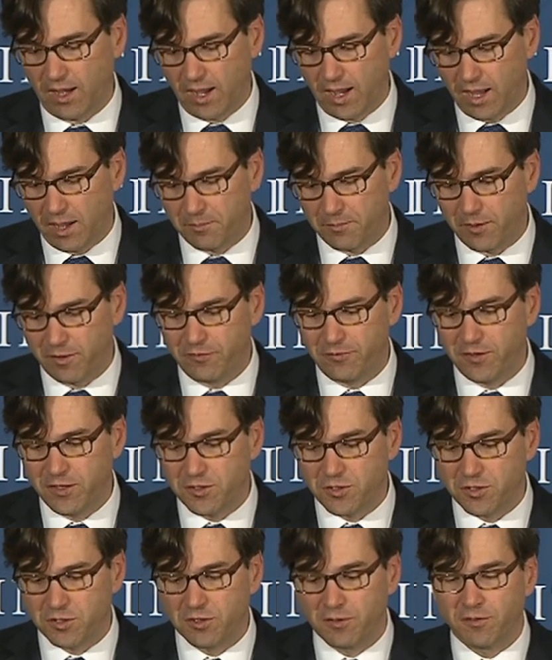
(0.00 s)
a
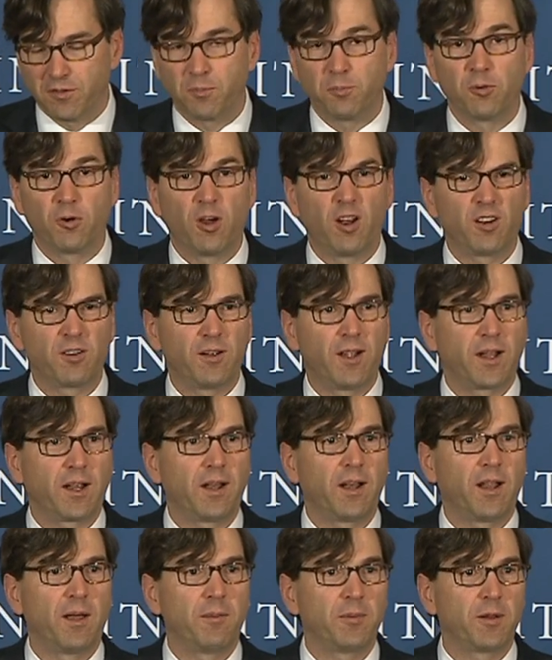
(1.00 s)
feature of the broader
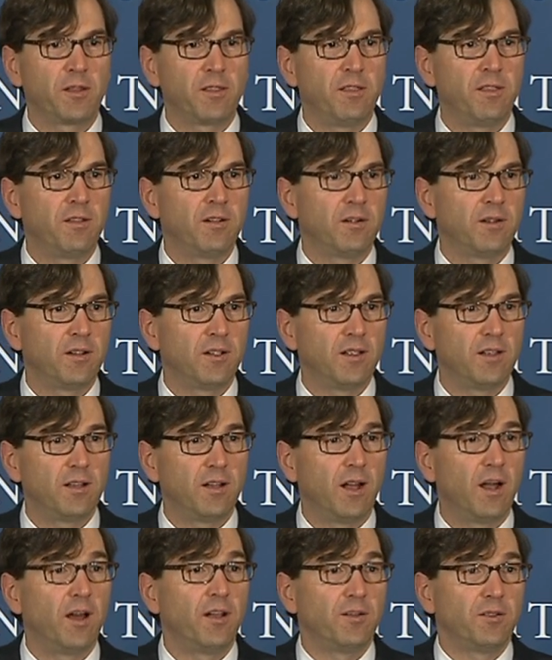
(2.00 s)
economic theory
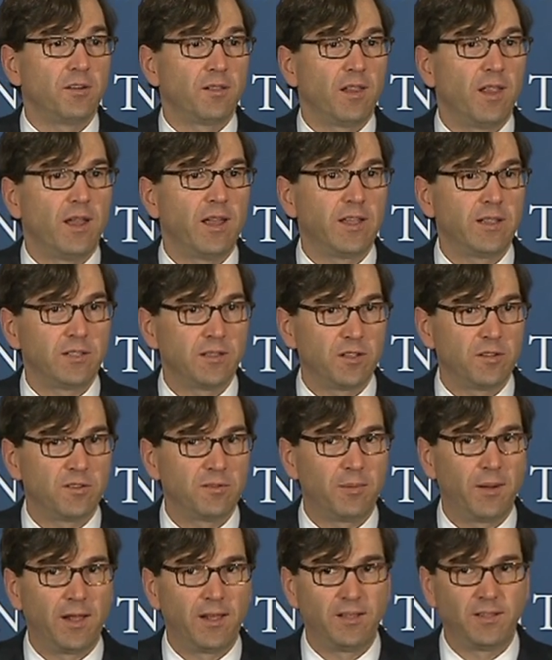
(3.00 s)
underlying those
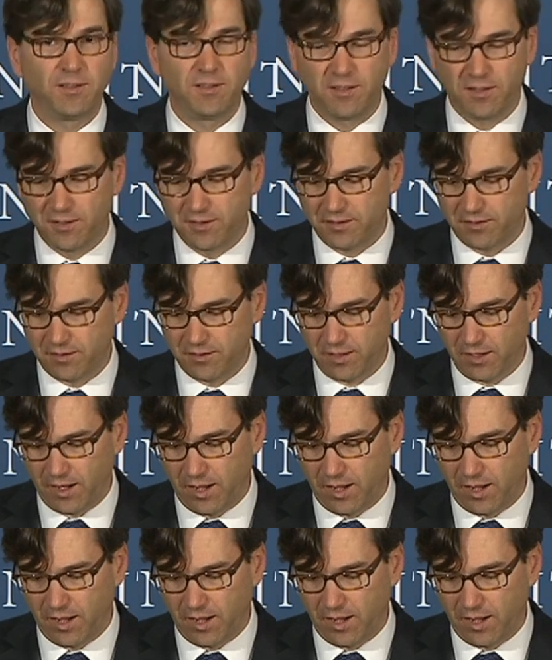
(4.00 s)
policies.